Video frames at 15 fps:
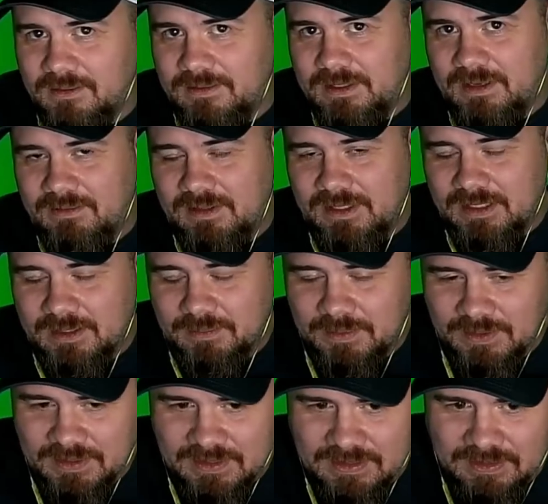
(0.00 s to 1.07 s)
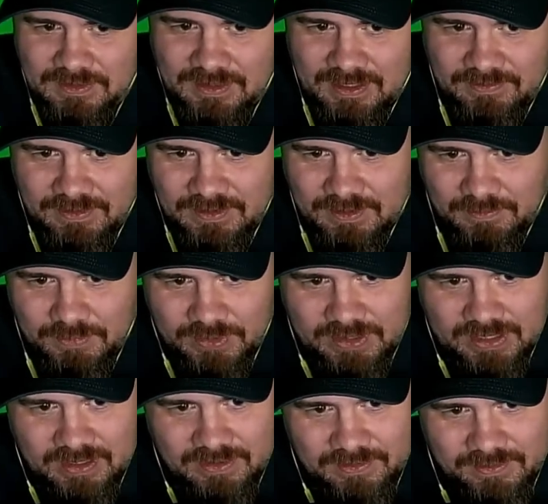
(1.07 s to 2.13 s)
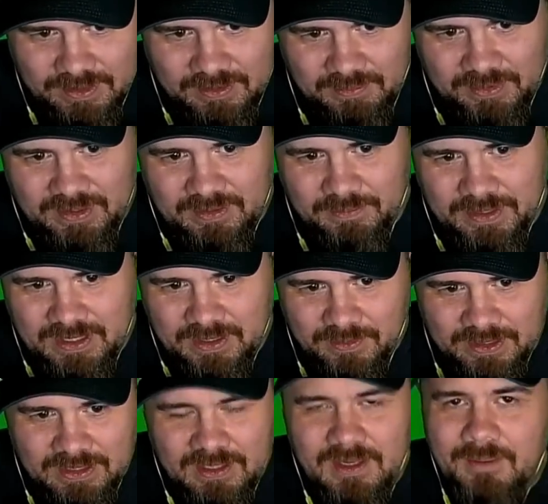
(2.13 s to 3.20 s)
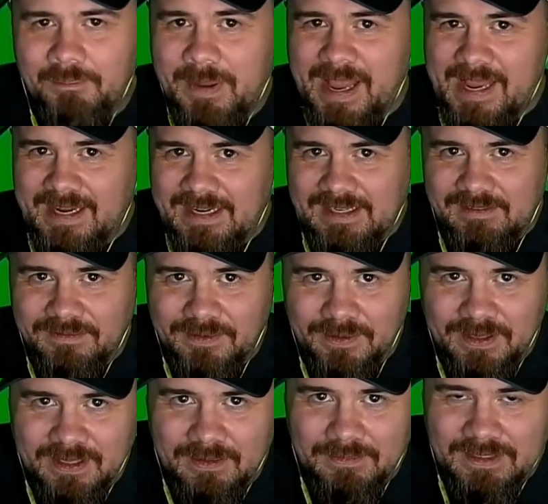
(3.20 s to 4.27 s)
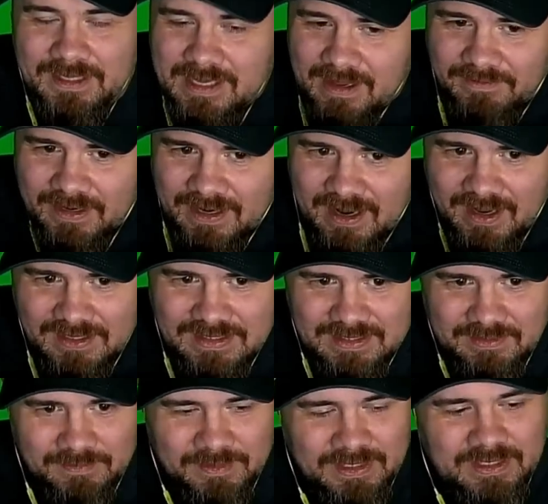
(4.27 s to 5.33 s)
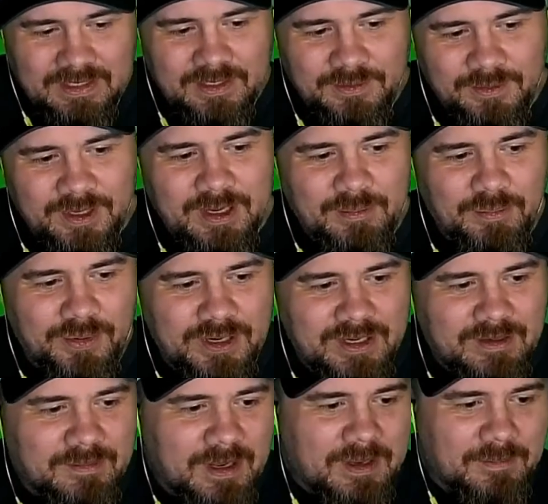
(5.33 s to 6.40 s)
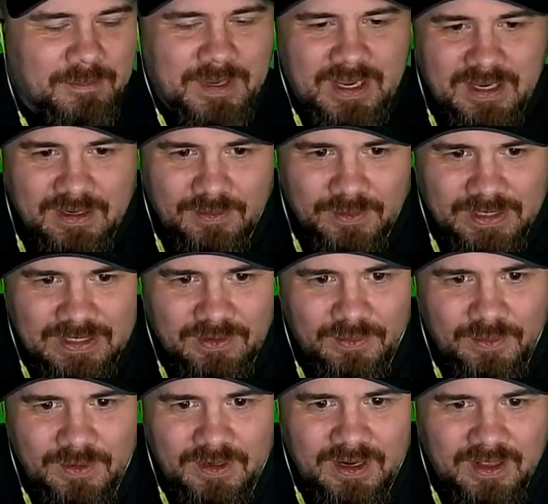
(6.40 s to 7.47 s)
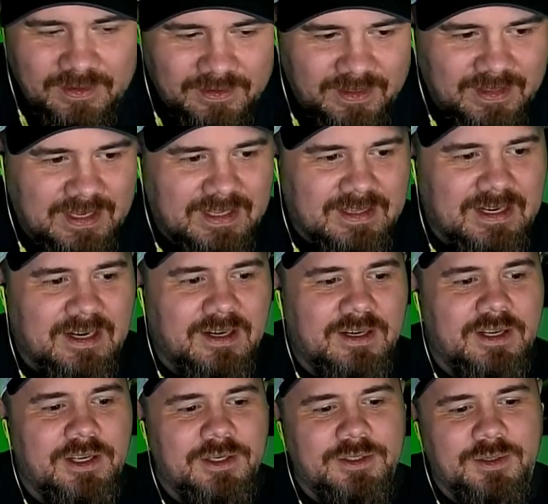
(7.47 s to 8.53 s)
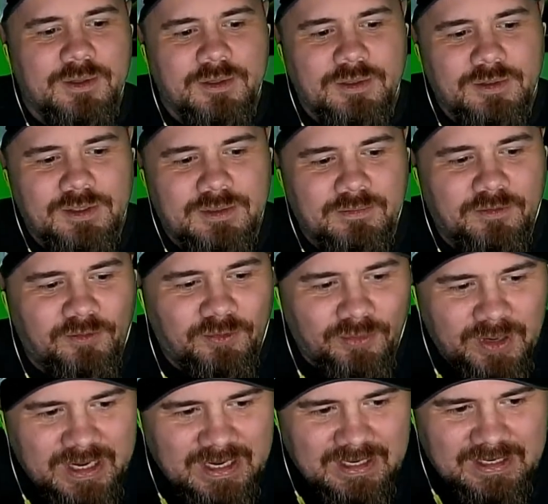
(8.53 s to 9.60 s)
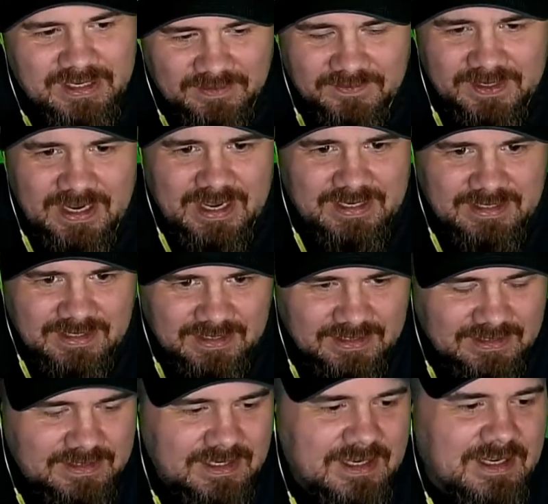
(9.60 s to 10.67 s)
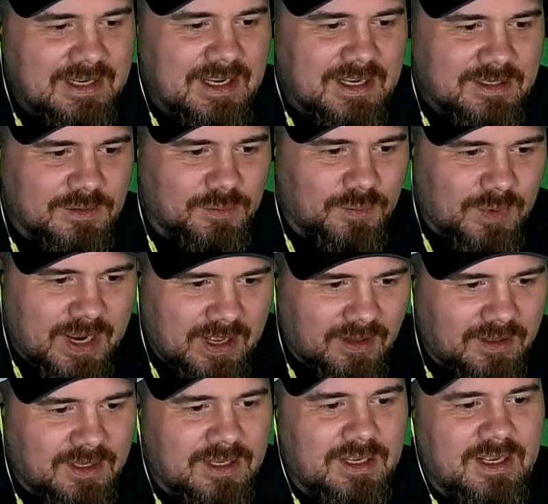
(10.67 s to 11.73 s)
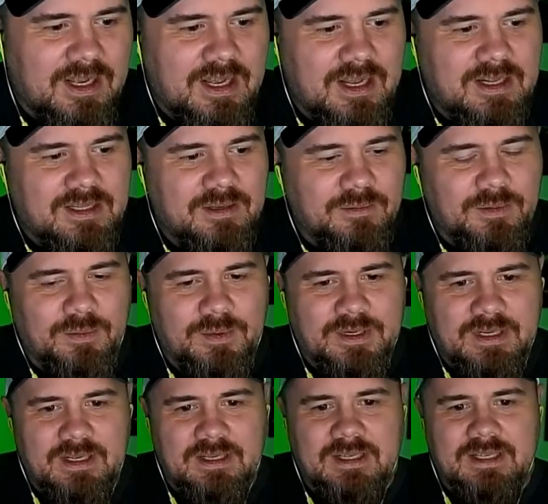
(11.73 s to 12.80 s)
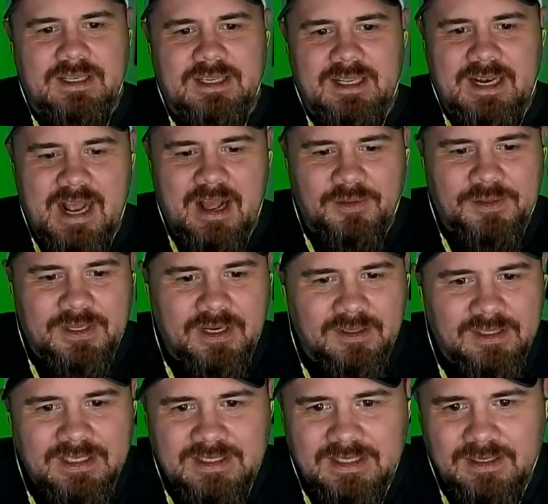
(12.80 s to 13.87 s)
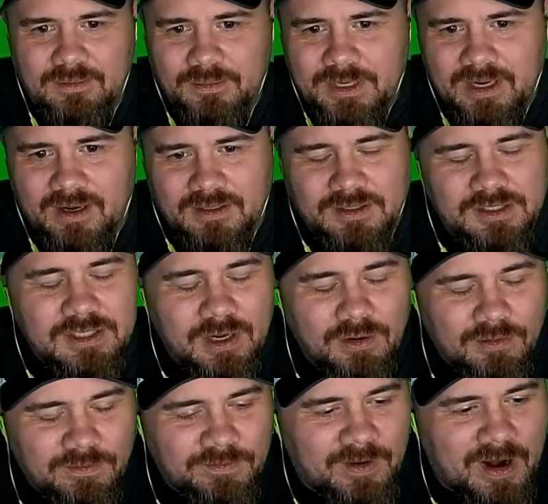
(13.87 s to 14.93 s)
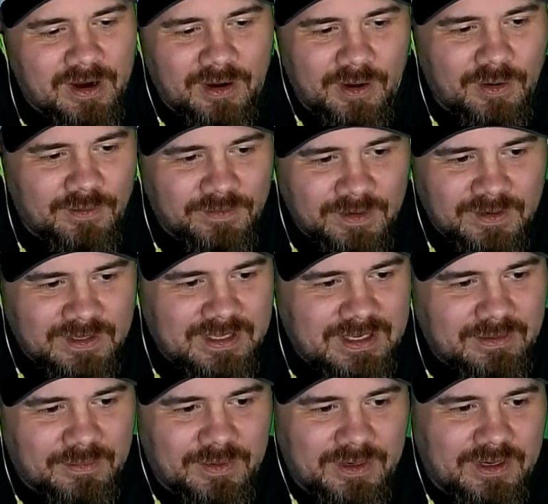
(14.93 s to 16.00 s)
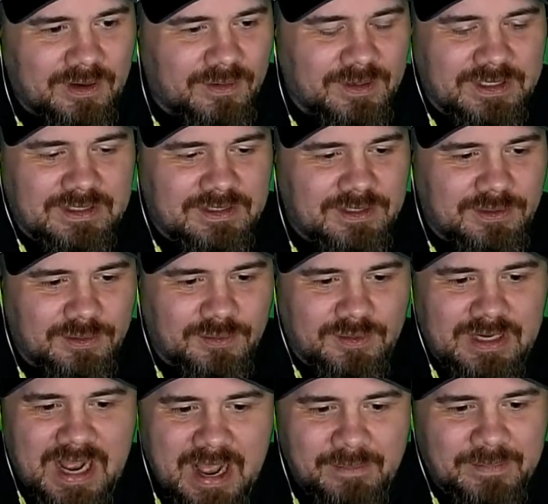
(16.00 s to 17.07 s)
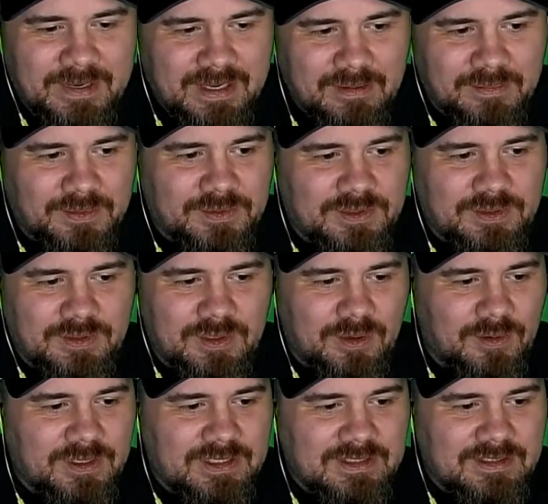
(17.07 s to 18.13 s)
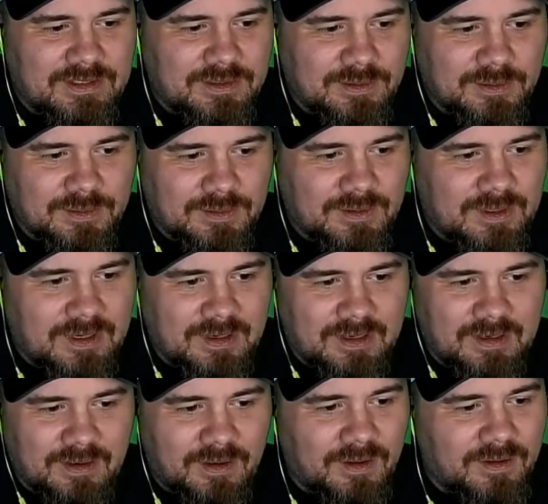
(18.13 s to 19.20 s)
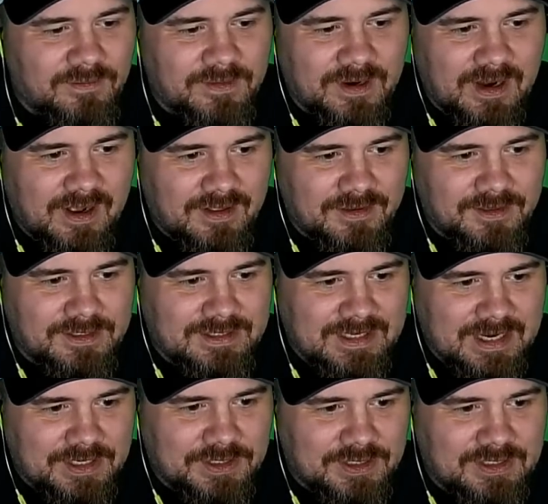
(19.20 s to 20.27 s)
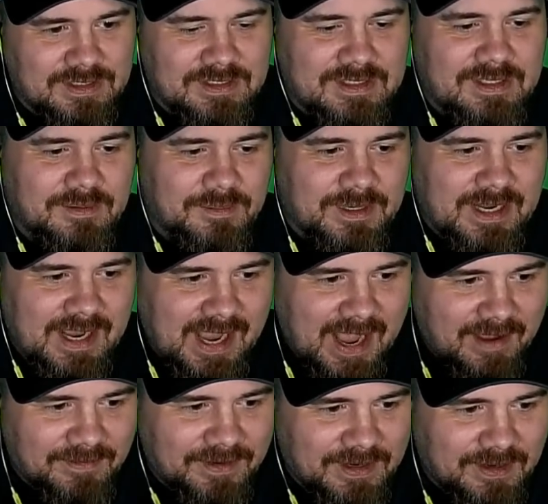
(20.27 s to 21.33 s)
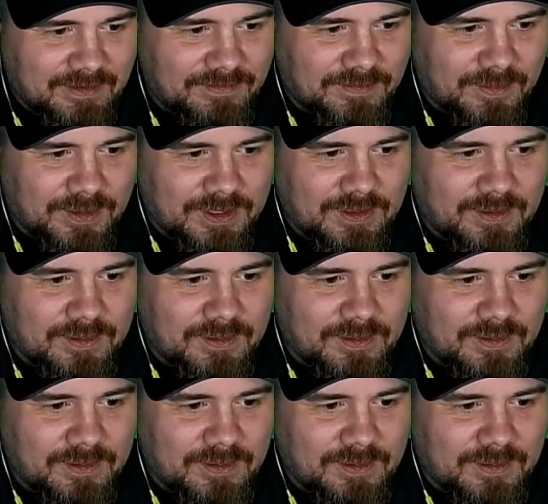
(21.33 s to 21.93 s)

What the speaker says: you have a Linux person in your life, you could print out 3D print a penguin, paint it for them, and they have a custom 3D printed penguin or other thing there. So those are some free gift ideas as well that we want to get out there. Listen, we are so far over that we're going to not be able to go into all of our other sections that we have here for you,